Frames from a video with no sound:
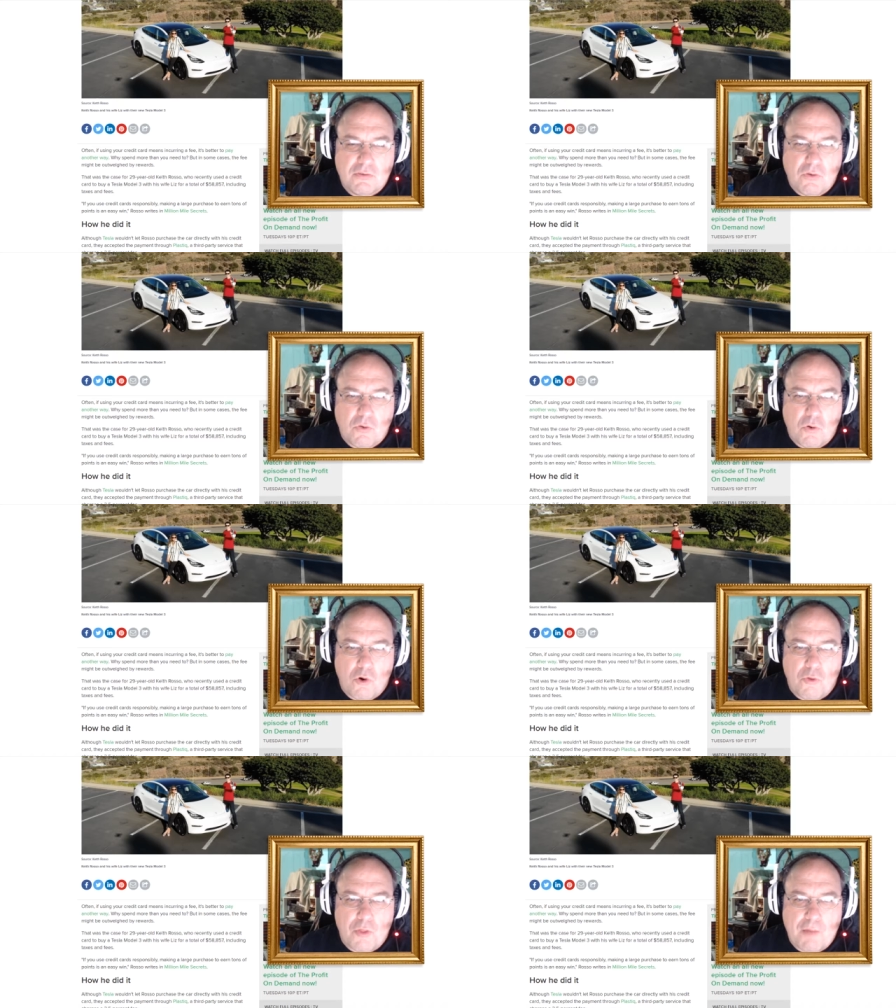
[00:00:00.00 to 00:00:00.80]

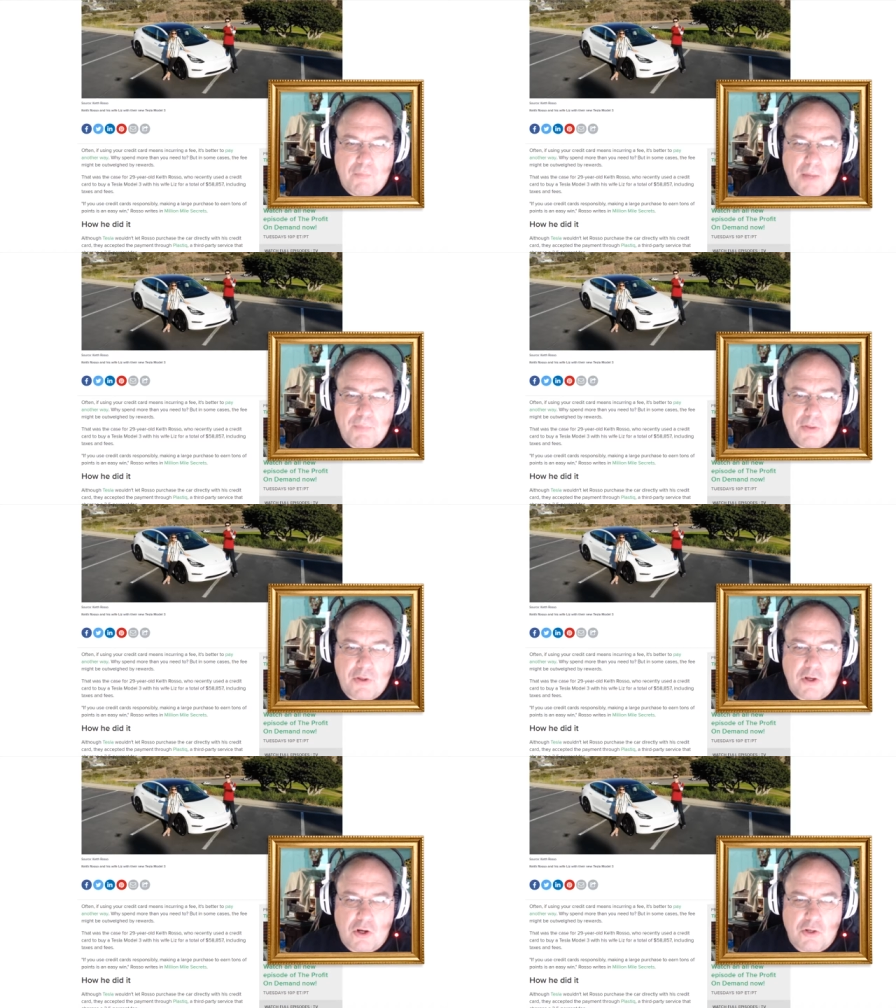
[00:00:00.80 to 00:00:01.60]
or that might be the
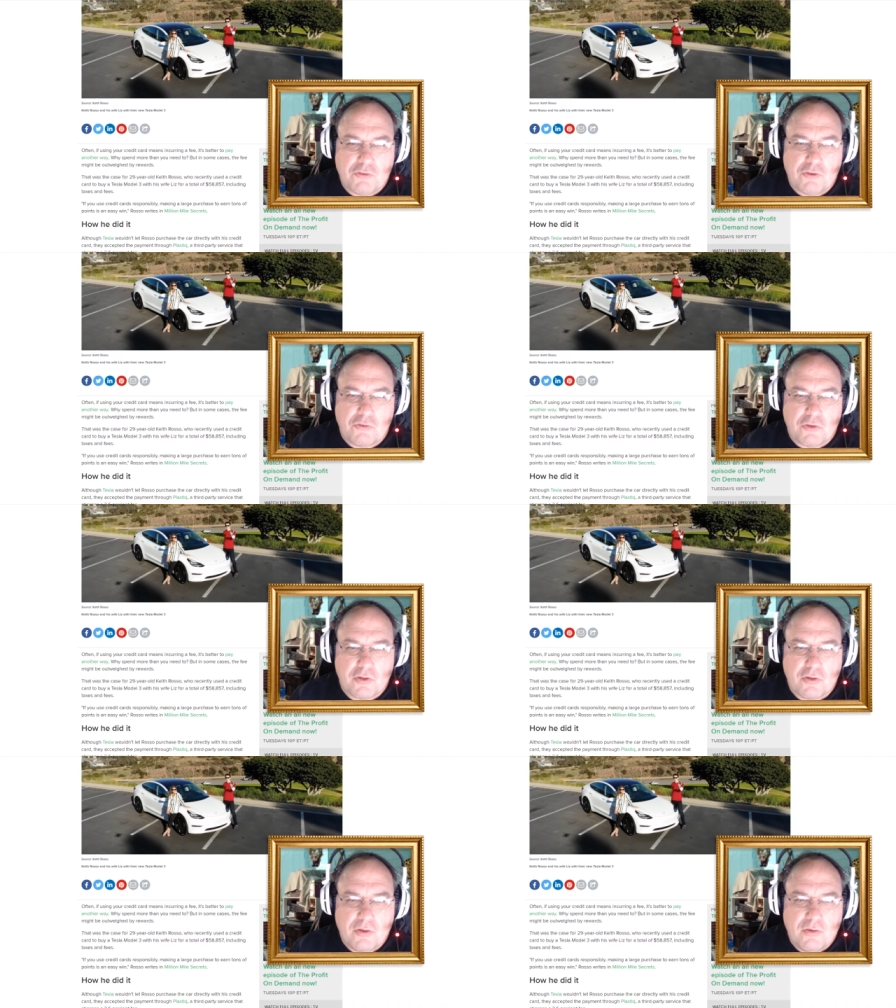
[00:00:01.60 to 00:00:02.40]
card he's using,
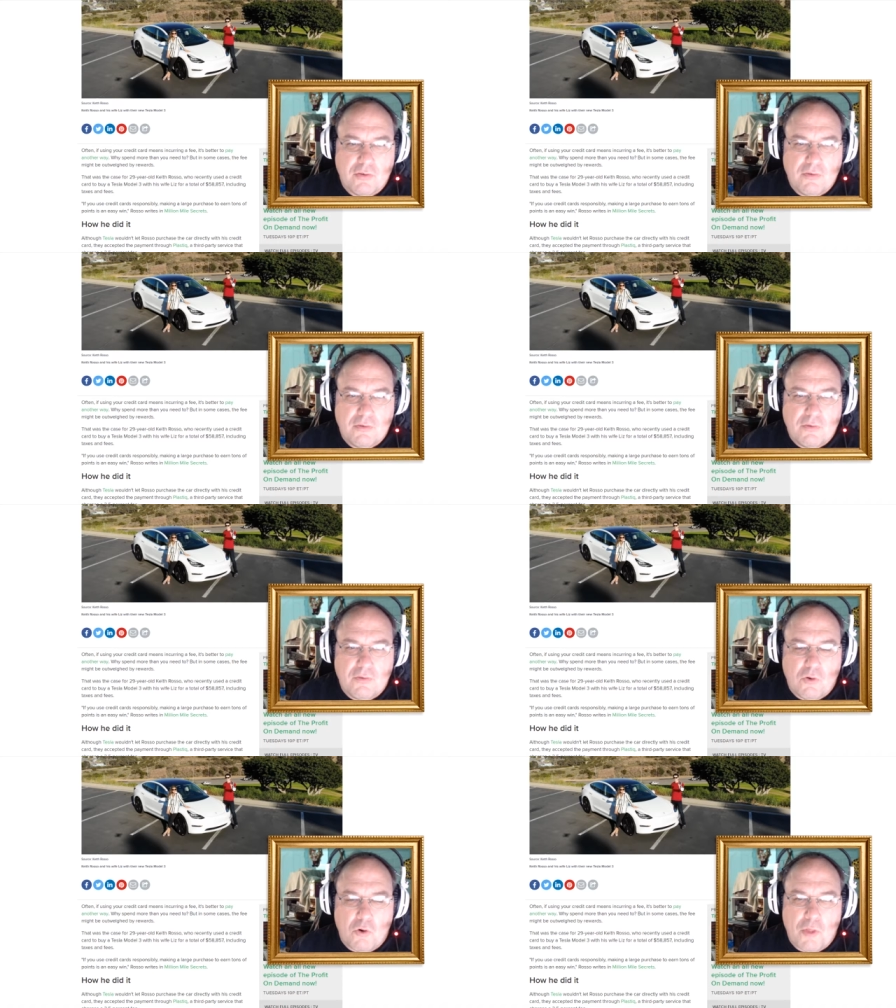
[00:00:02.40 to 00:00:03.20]

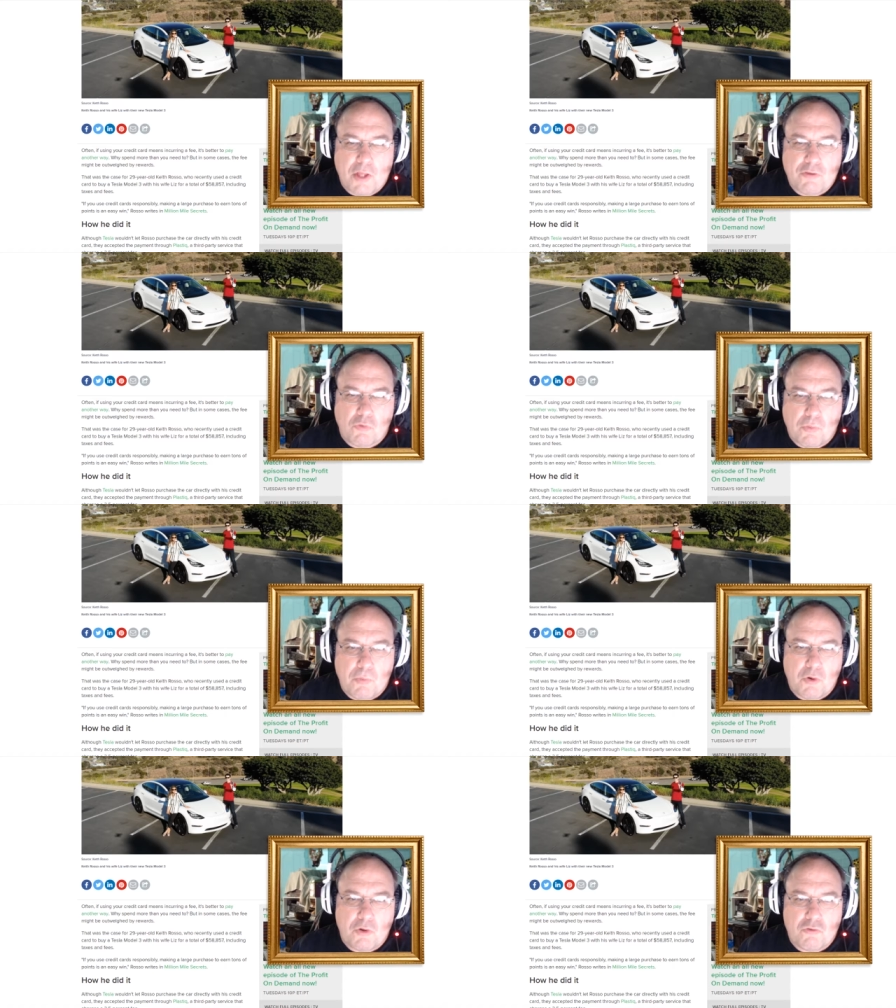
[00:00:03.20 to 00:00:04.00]
or that's a
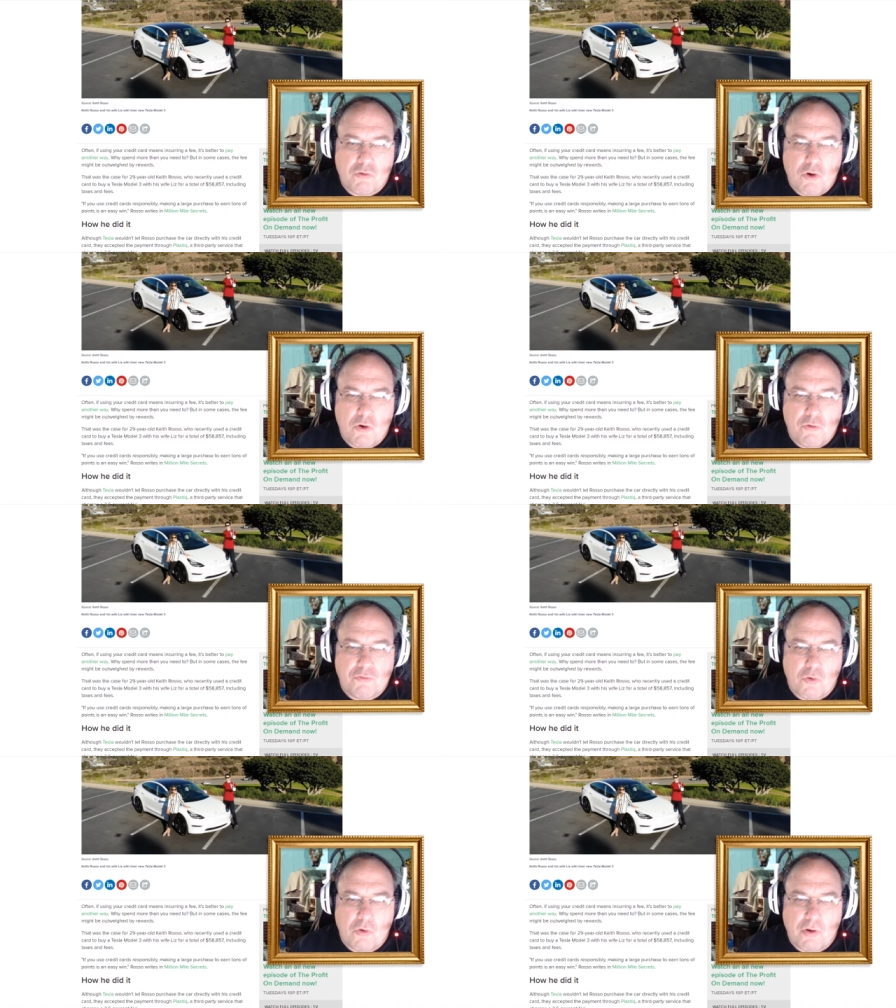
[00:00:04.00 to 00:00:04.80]
remote control
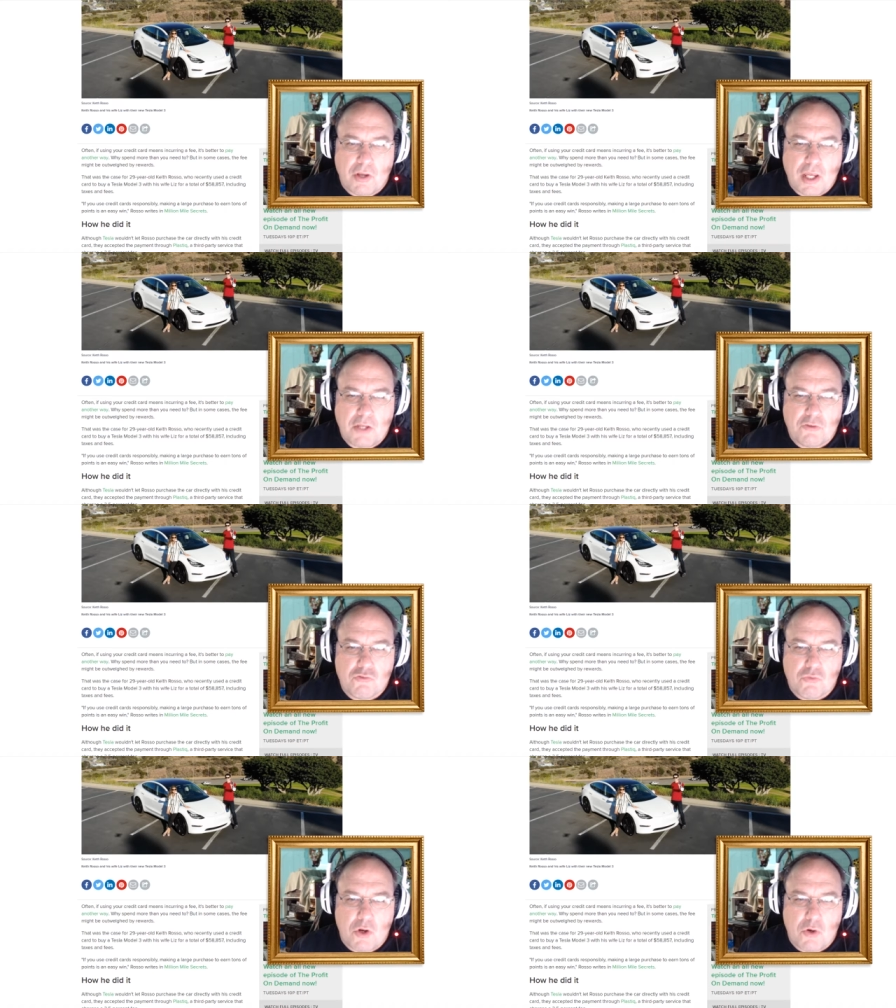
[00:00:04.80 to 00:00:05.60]
for a
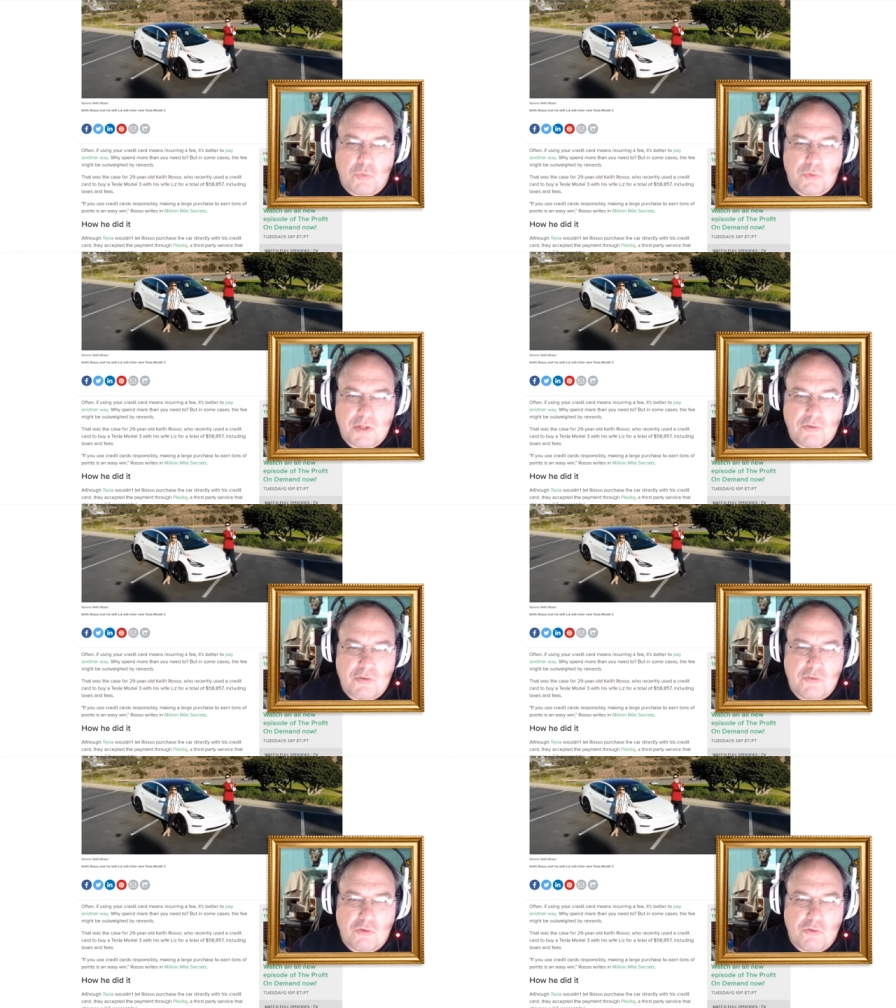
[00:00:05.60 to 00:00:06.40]
drone that
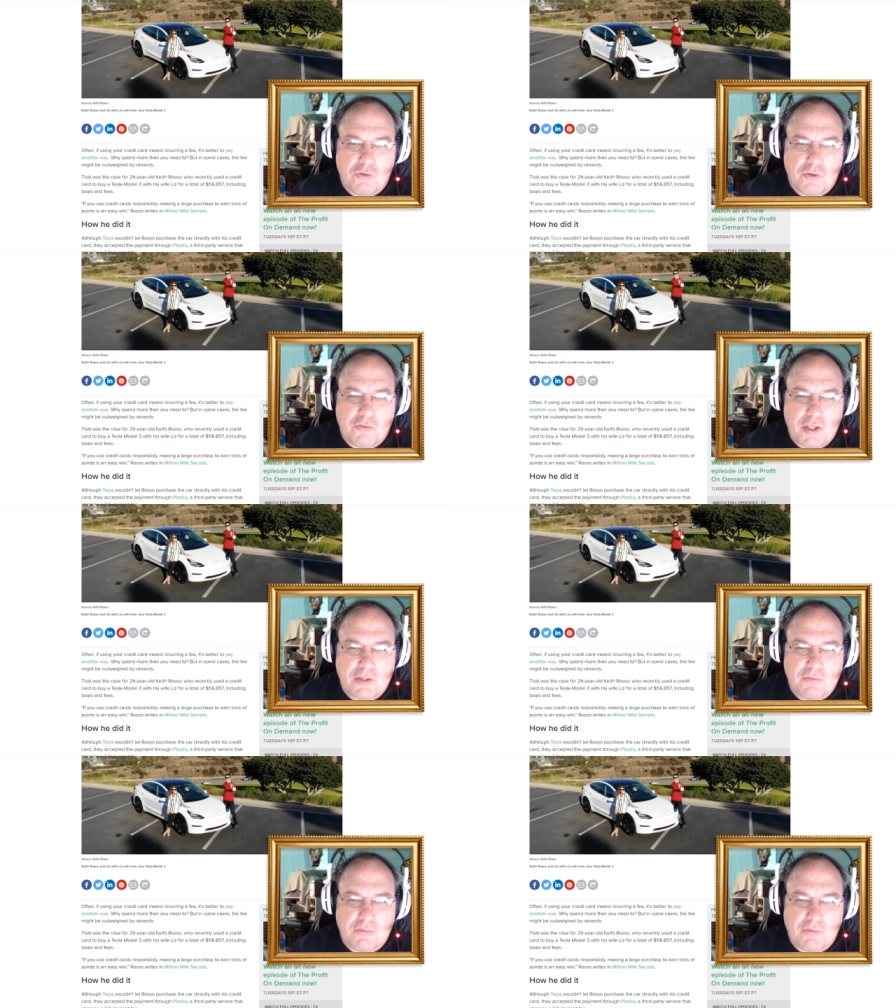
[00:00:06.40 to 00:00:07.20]
he's using to take
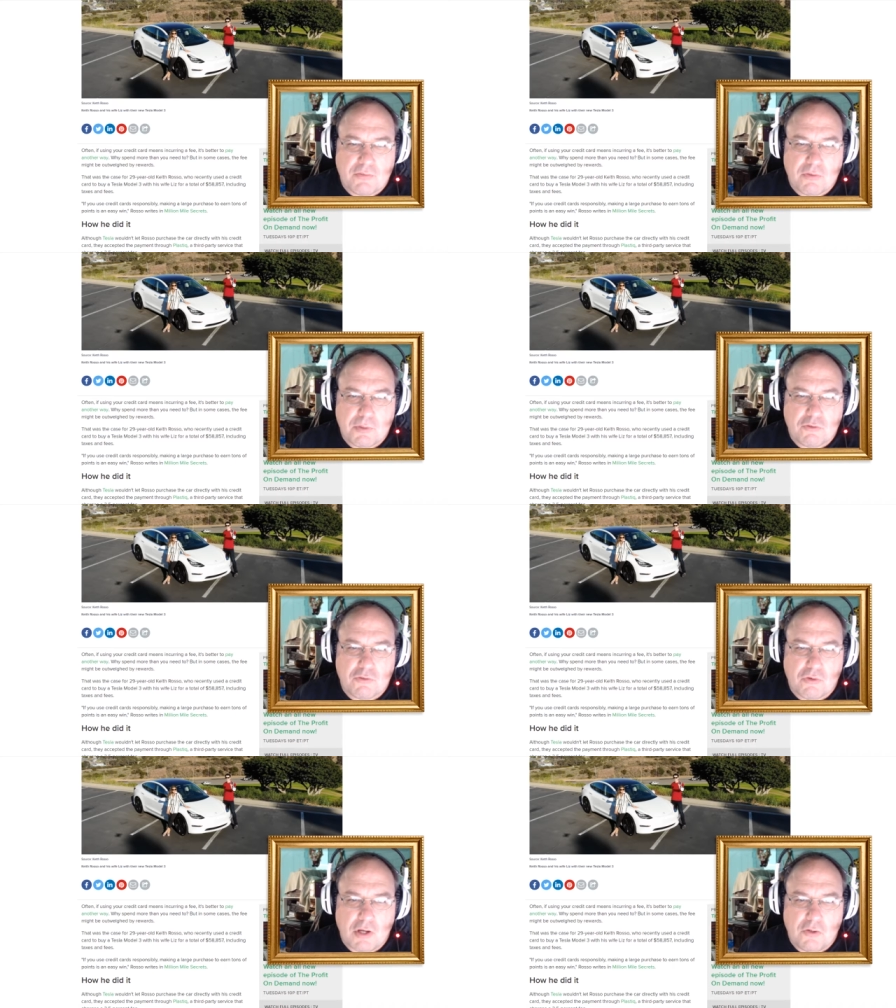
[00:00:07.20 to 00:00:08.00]
the
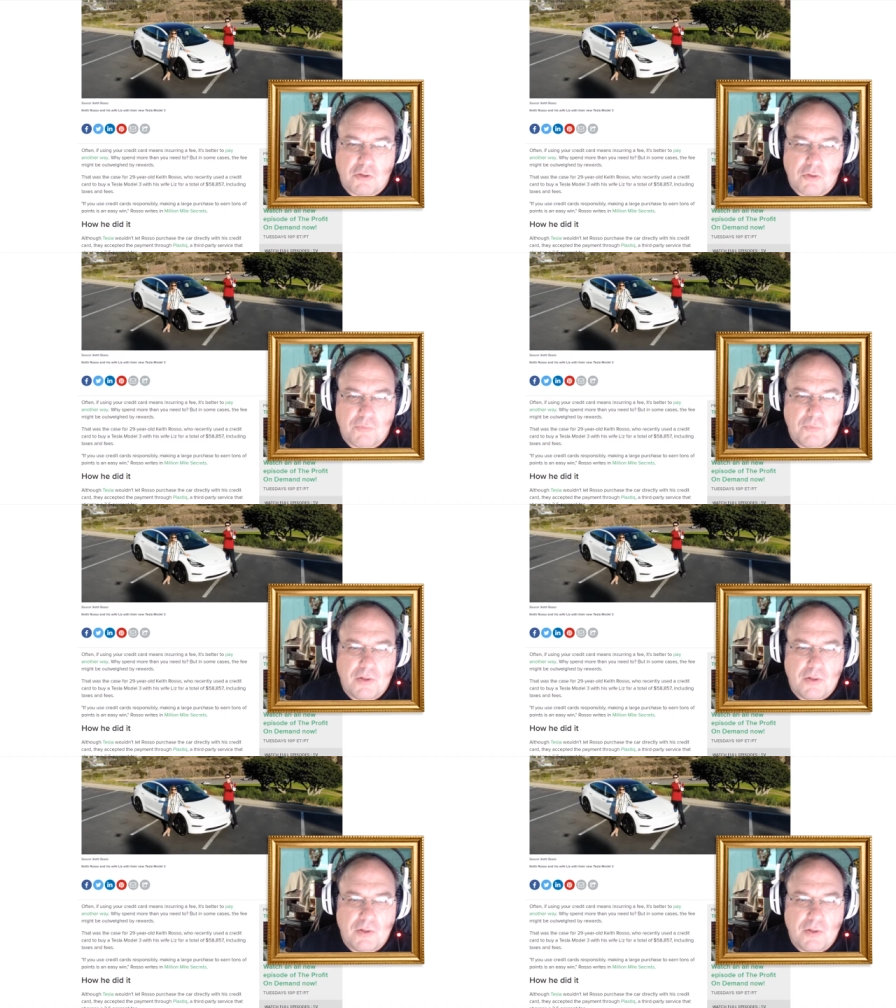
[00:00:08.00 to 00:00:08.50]
picture. I don't know.